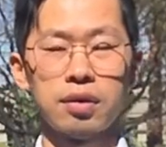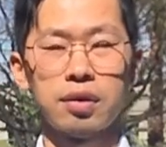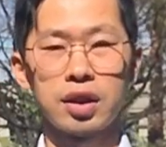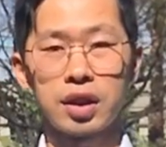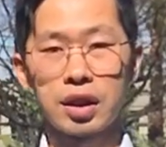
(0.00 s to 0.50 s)

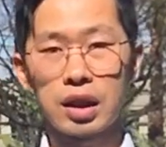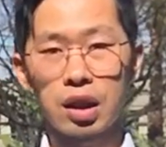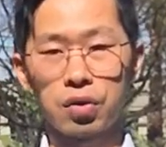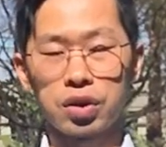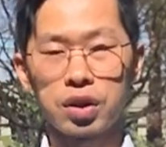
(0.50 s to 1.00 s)
the skin
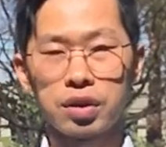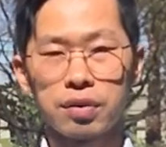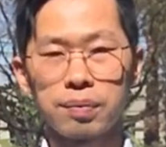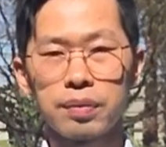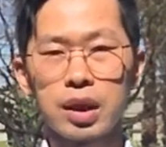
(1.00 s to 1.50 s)
ulcer.
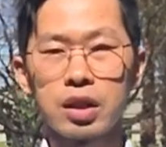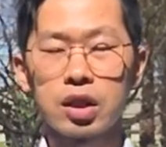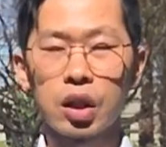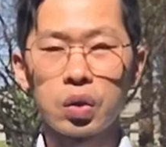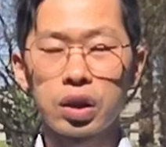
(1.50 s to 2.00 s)

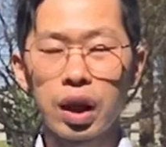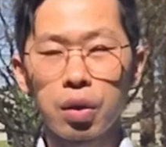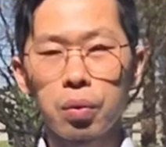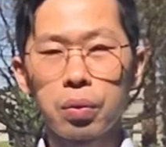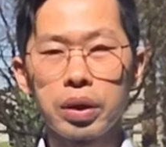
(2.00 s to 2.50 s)
So
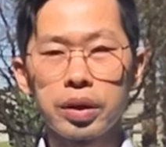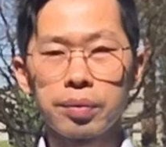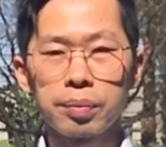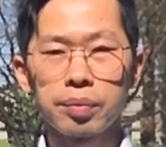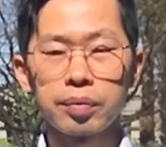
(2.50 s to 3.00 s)
Dangui
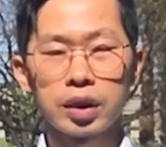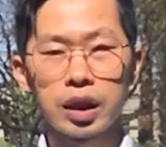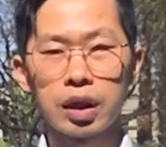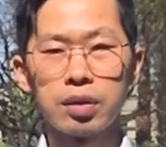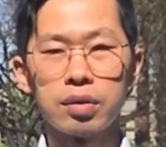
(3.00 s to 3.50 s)

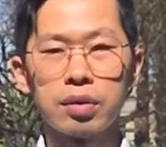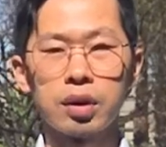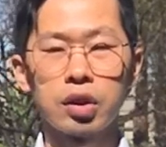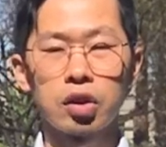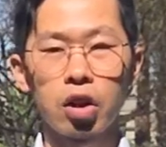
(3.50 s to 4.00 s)
can
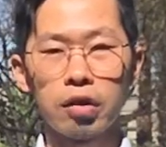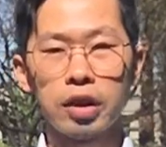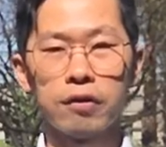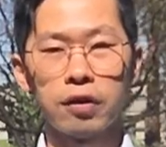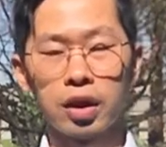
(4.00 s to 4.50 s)

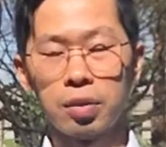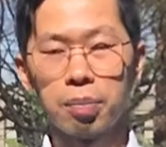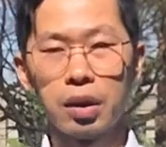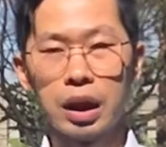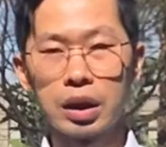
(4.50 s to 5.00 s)
tonify the
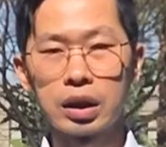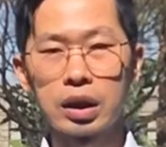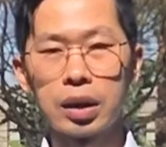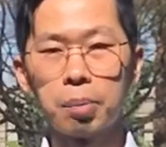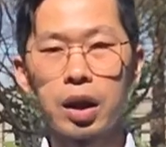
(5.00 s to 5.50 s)
blood
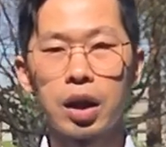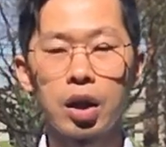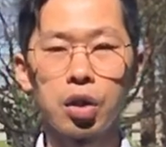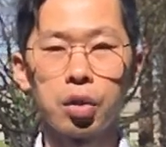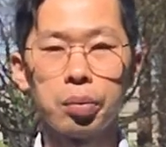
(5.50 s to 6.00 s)
and
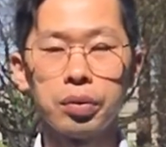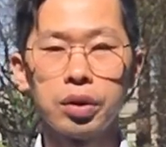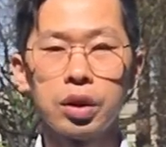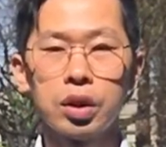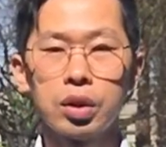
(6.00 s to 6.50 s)
help
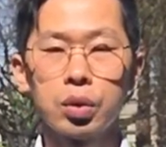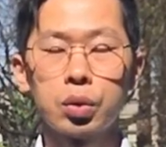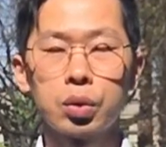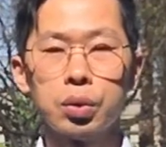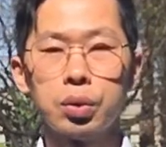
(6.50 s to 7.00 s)

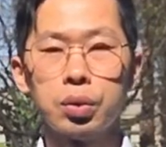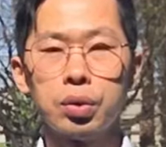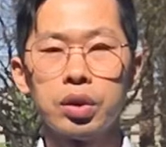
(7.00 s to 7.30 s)
to